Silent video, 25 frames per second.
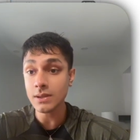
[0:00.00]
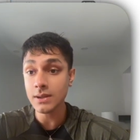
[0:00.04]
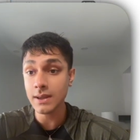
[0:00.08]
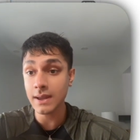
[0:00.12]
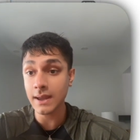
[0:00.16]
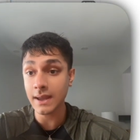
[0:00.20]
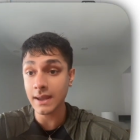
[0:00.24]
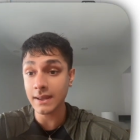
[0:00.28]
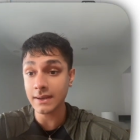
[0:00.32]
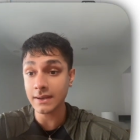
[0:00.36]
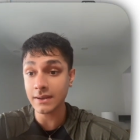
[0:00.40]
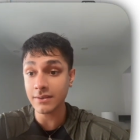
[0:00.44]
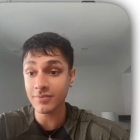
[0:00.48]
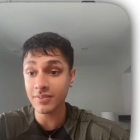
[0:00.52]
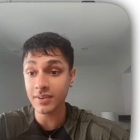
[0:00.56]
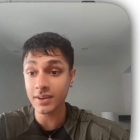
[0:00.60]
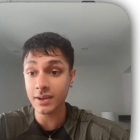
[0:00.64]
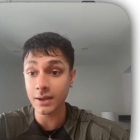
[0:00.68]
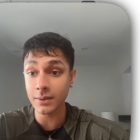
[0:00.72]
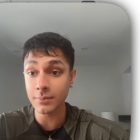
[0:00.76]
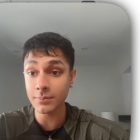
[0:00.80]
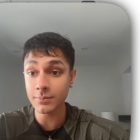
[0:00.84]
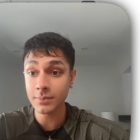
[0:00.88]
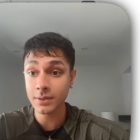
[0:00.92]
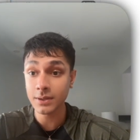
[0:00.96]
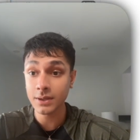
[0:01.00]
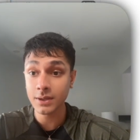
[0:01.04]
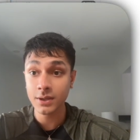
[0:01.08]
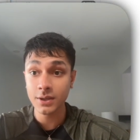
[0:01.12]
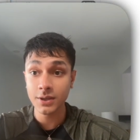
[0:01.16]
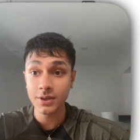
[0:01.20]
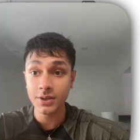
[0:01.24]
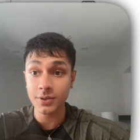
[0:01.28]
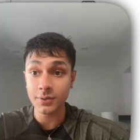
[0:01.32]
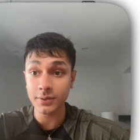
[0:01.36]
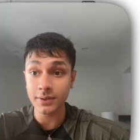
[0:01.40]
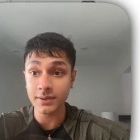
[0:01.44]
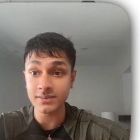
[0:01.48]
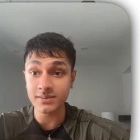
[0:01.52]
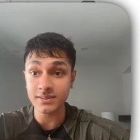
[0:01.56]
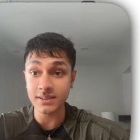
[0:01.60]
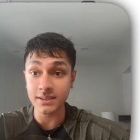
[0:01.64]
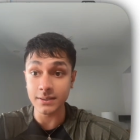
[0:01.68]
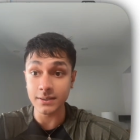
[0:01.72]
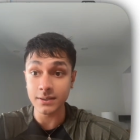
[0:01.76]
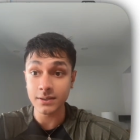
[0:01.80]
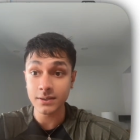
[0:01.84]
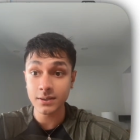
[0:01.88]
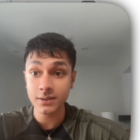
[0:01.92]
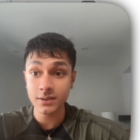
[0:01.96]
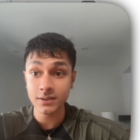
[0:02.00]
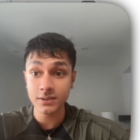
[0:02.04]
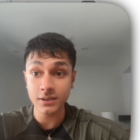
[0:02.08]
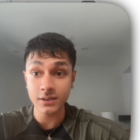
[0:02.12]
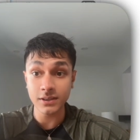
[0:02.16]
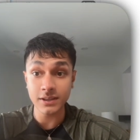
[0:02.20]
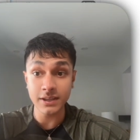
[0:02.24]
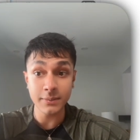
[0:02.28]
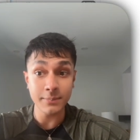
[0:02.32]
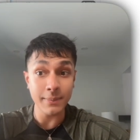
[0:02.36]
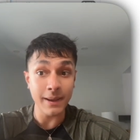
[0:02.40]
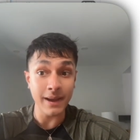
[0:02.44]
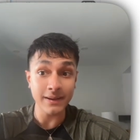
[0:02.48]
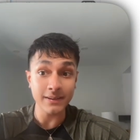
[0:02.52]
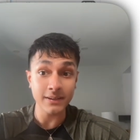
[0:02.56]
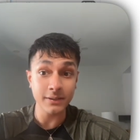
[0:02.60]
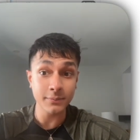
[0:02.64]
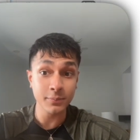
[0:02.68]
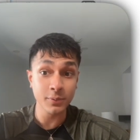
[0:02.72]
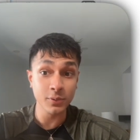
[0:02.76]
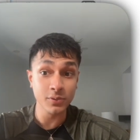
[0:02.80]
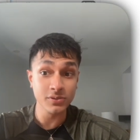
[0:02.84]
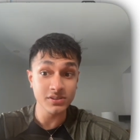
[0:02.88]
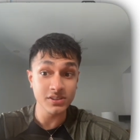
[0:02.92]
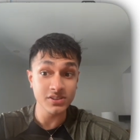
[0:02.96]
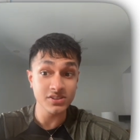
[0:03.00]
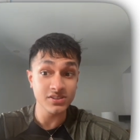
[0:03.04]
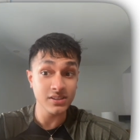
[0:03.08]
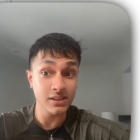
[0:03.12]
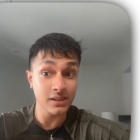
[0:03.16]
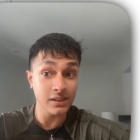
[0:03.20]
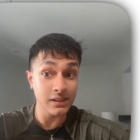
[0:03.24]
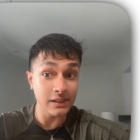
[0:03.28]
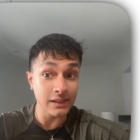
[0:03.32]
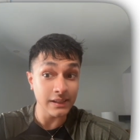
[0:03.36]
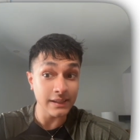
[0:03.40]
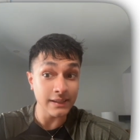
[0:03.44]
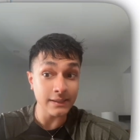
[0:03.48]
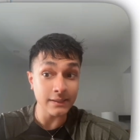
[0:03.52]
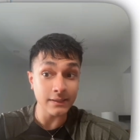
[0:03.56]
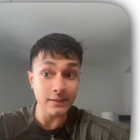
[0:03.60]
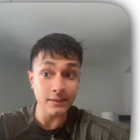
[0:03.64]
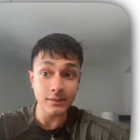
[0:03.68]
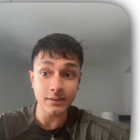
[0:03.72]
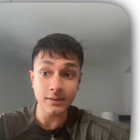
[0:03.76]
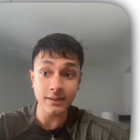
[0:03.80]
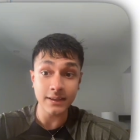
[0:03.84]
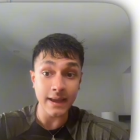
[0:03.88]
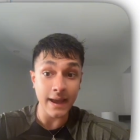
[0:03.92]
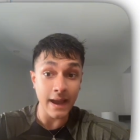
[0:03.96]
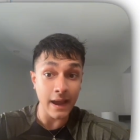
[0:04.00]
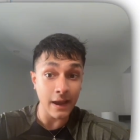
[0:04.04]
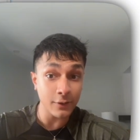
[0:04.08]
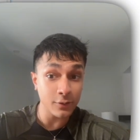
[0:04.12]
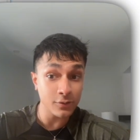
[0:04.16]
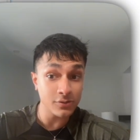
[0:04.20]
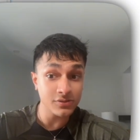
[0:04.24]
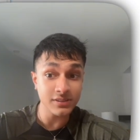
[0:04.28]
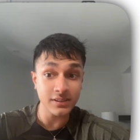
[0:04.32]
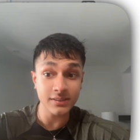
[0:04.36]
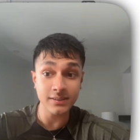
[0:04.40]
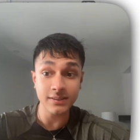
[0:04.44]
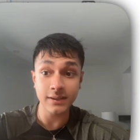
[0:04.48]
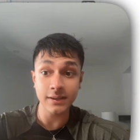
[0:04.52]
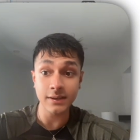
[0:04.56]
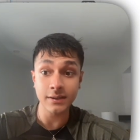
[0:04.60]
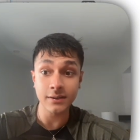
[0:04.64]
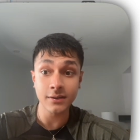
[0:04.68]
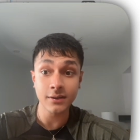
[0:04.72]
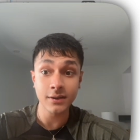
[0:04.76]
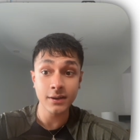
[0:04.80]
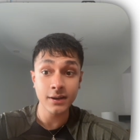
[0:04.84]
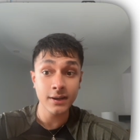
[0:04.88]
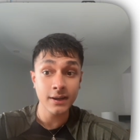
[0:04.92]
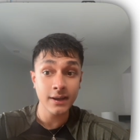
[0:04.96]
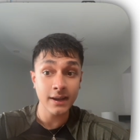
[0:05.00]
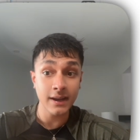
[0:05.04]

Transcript: And if we come, you can see the lead magnet post is clean. The arrows are there.